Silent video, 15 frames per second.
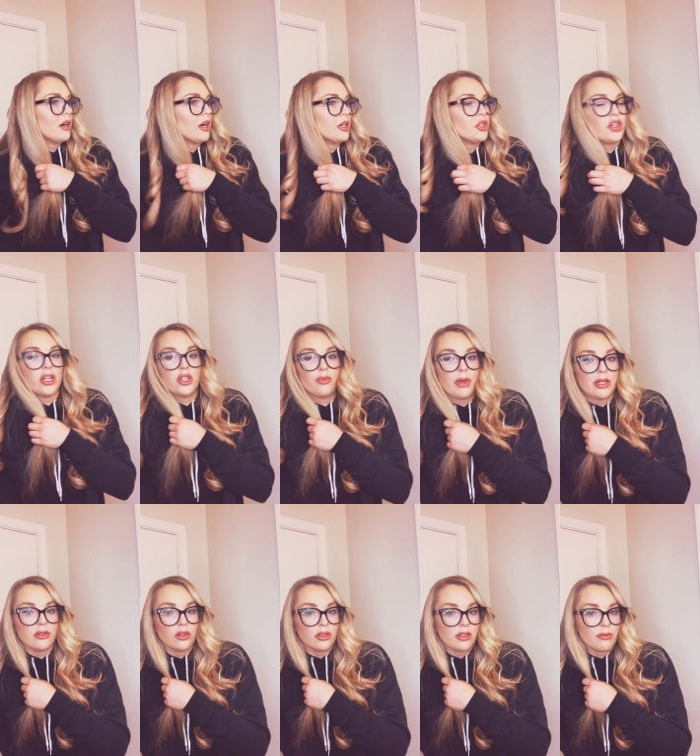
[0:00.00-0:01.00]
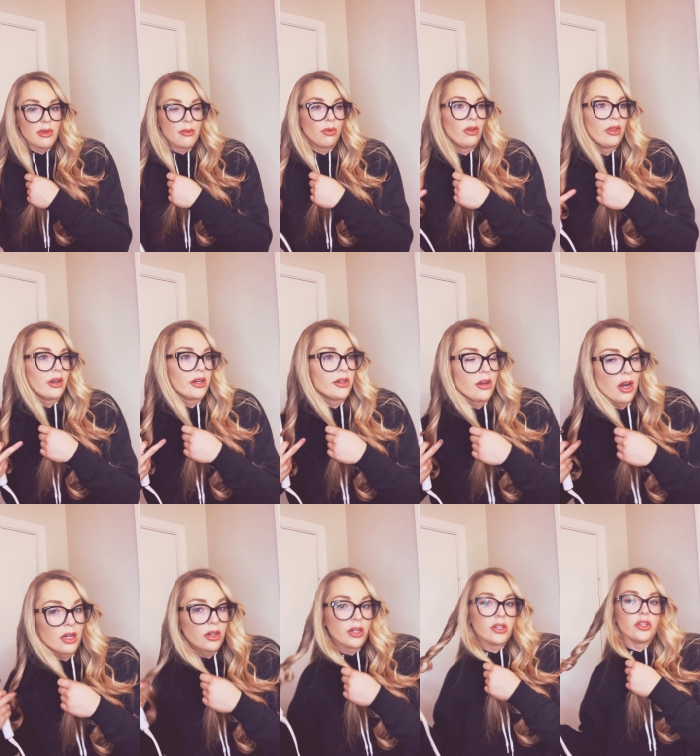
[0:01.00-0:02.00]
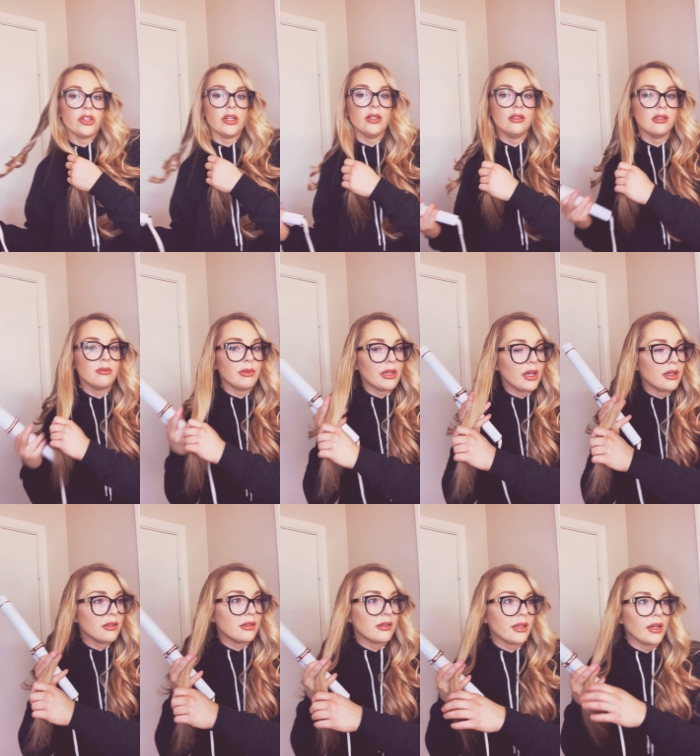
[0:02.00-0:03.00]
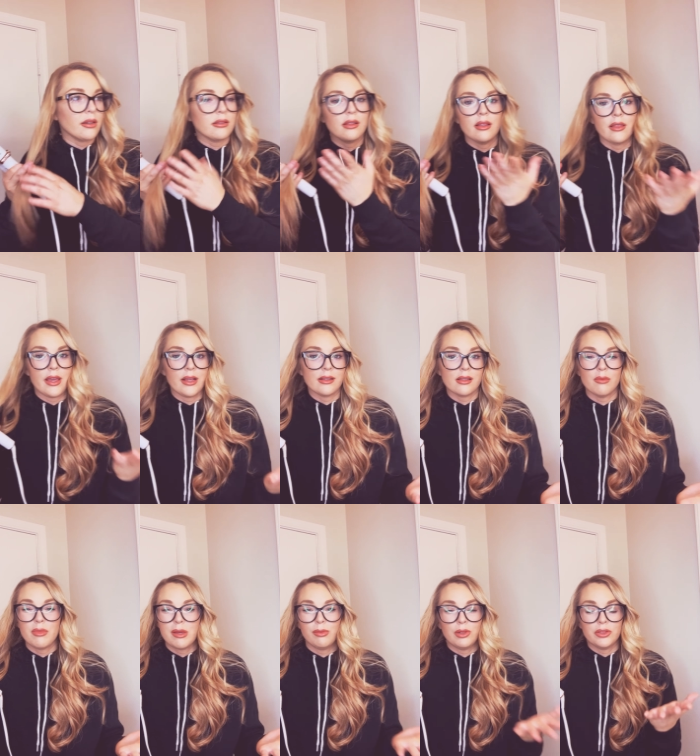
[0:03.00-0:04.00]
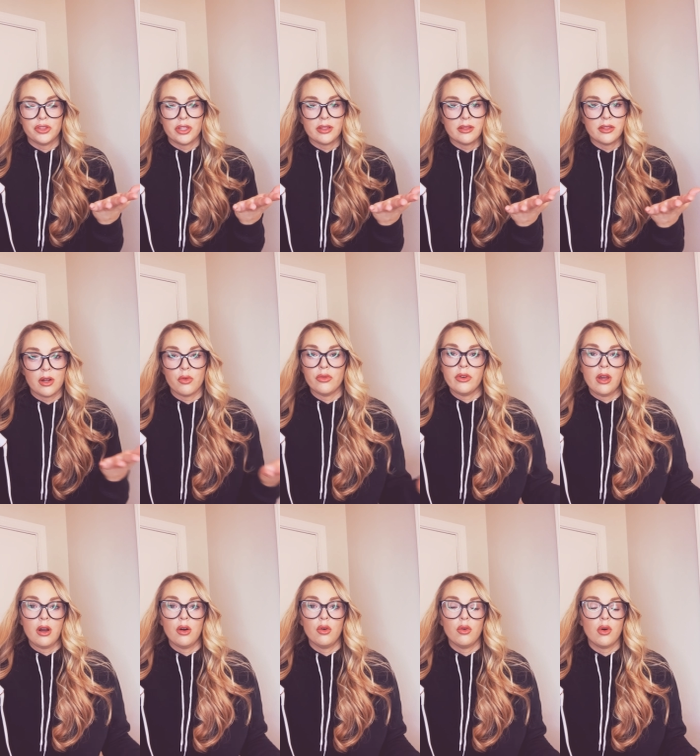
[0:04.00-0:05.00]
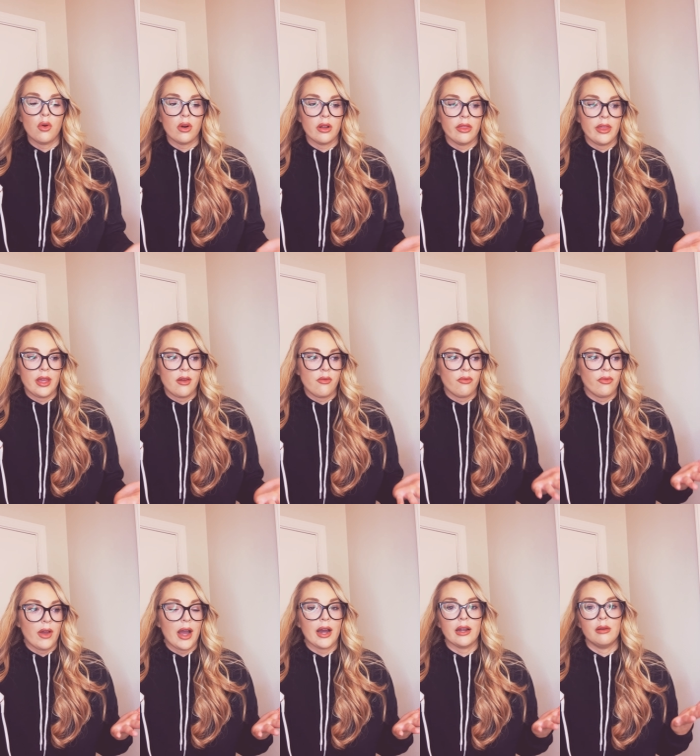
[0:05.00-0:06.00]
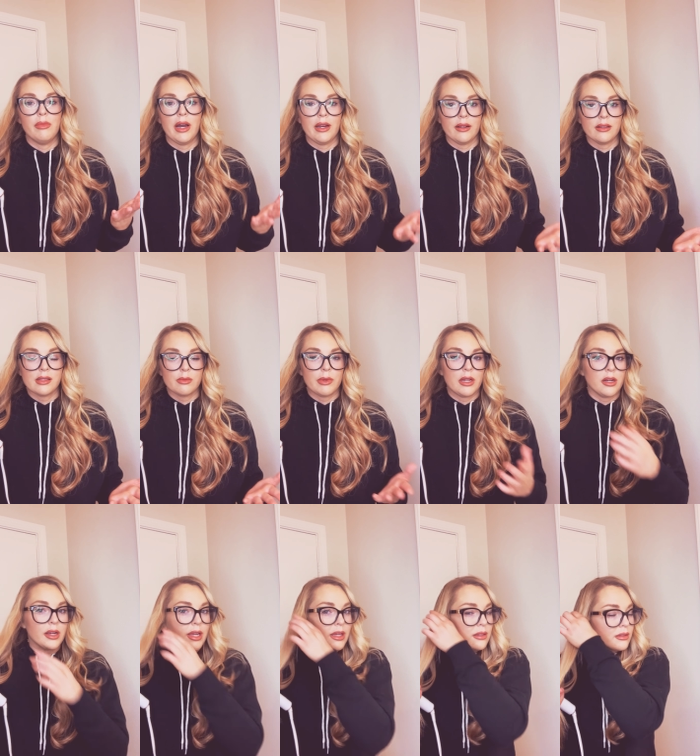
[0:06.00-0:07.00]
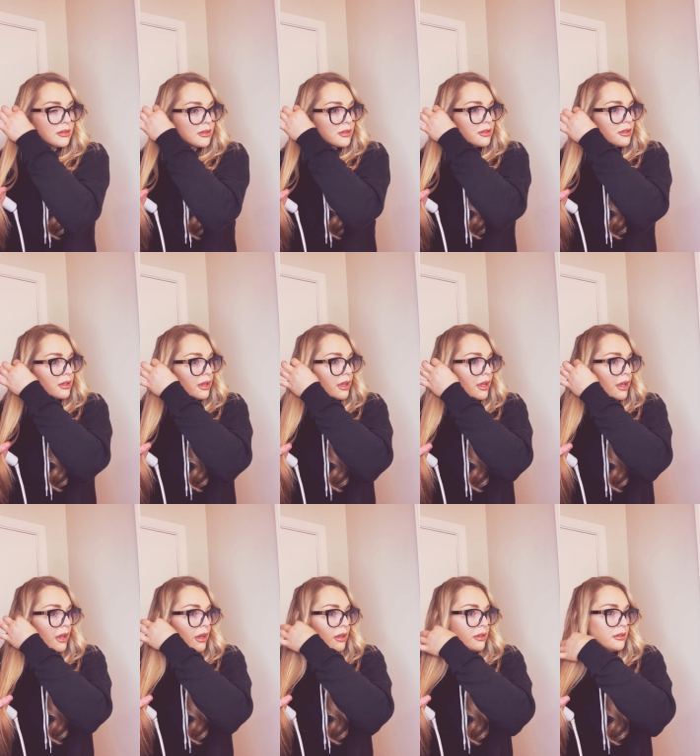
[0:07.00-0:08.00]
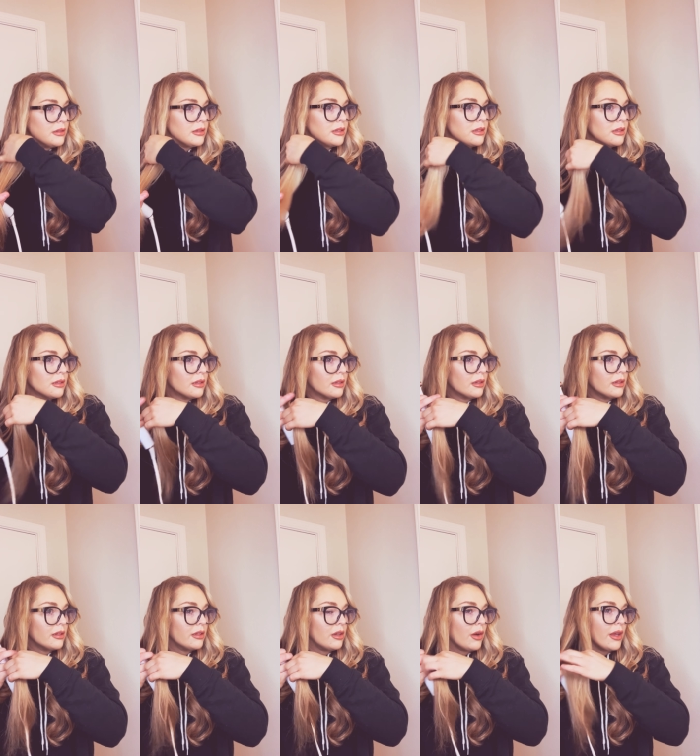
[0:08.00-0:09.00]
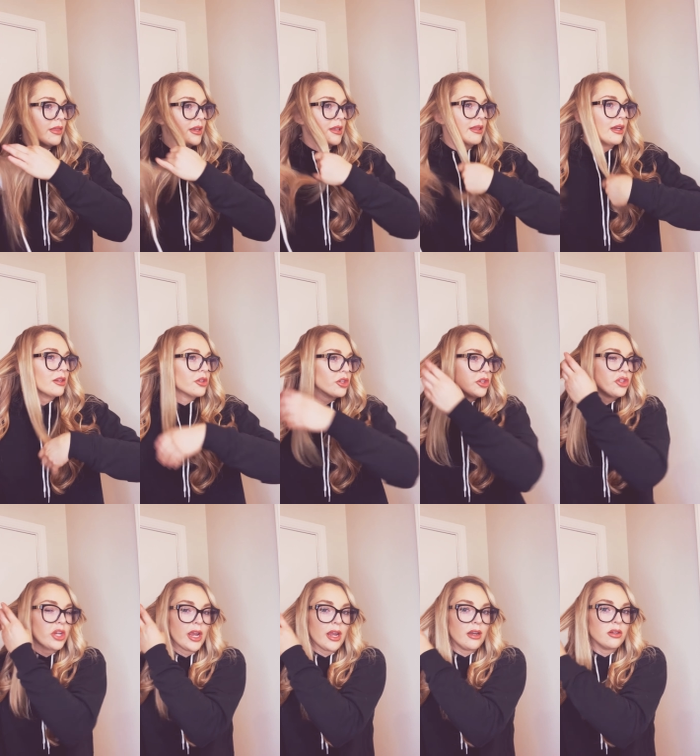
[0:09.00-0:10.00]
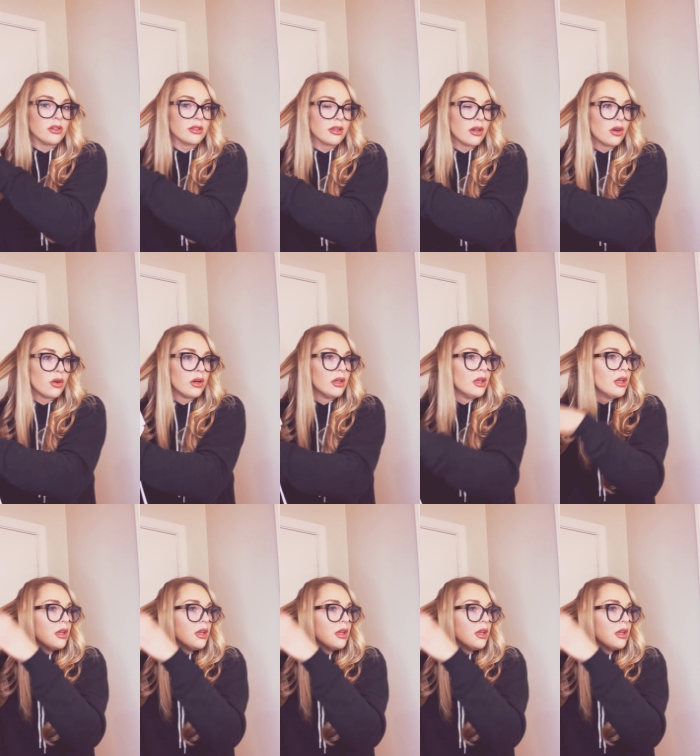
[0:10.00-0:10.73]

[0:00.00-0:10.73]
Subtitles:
are judgmental to people that are not Christians, because here's the thing, some people just don't know, or they've had a bad experience, and you know, I think that should change. So